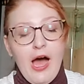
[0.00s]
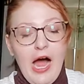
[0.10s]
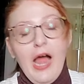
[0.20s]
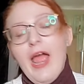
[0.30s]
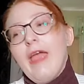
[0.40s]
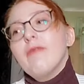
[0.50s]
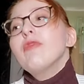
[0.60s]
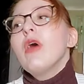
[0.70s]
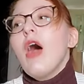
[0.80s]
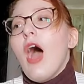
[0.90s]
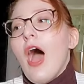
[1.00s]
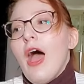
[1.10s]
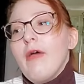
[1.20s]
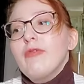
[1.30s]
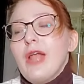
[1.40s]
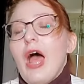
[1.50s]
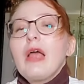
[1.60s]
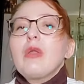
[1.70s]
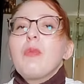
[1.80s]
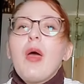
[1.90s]
I've I've
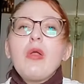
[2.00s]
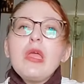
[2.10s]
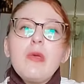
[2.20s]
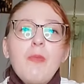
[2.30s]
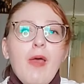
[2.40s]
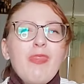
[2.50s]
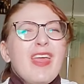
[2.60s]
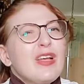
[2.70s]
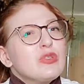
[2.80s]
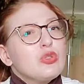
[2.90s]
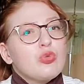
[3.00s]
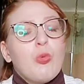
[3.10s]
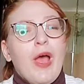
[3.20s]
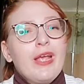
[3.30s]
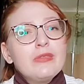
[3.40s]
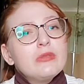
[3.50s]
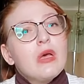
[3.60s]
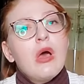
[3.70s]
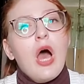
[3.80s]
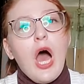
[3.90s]
talked about him I think twice
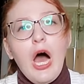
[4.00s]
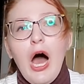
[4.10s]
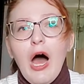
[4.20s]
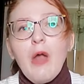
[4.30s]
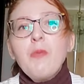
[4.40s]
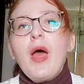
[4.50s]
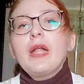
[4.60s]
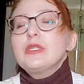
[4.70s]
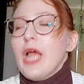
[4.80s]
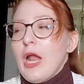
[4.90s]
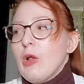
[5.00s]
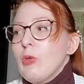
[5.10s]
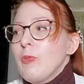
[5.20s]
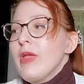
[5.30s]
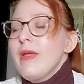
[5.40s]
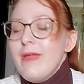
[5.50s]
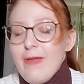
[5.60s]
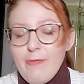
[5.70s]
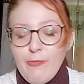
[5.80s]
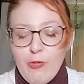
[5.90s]
on my channel
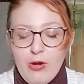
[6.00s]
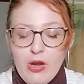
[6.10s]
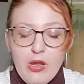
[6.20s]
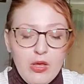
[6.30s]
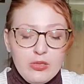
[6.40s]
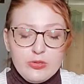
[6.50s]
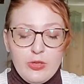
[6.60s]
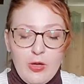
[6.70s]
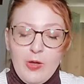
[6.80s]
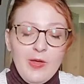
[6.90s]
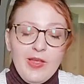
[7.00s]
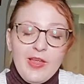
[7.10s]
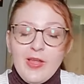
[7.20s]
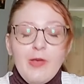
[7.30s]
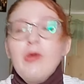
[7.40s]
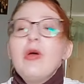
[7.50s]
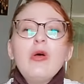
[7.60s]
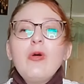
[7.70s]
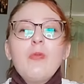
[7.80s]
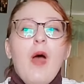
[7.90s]
before, so you
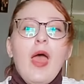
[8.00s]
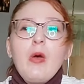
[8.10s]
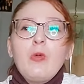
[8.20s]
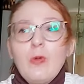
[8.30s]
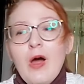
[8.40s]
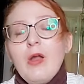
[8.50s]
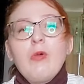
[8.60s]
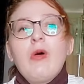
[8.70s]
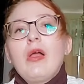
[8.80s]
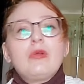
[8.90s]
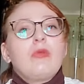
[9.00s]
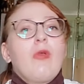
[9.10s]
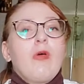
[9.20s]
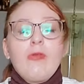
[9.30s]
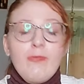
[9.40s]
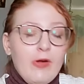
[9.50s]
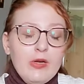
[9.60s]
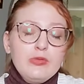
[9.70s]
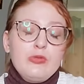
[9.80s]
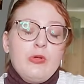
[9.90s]
might want to watch those
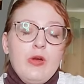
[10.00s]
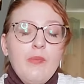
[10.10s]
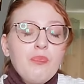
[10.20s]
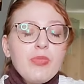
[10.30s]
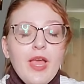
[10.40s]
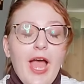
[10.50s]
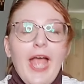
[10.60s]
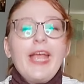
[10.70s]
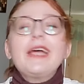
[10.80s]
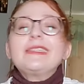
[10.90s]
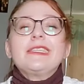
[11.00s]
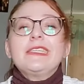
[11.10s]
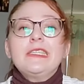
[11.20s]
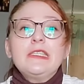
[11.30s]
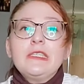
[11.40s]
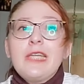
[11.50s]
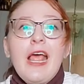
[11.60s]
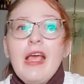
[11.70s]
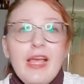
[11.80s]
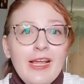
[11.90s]
first, or I guess it
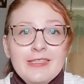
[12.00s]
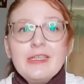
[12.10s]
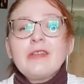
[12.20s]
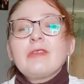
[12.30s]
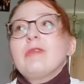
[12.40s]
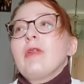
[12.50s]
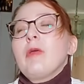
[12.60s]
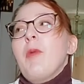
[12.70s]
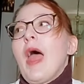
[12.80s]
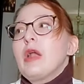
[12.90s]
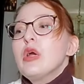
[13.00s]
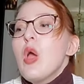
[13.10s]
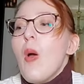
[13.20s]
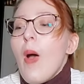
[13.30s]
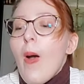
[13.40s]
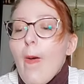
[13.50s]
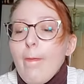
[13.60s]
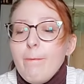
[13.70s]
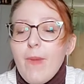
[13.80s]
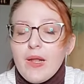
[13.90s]
it doesn't really matter,
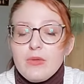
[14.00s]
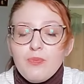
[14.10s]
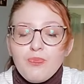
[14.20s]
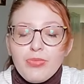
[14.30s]
but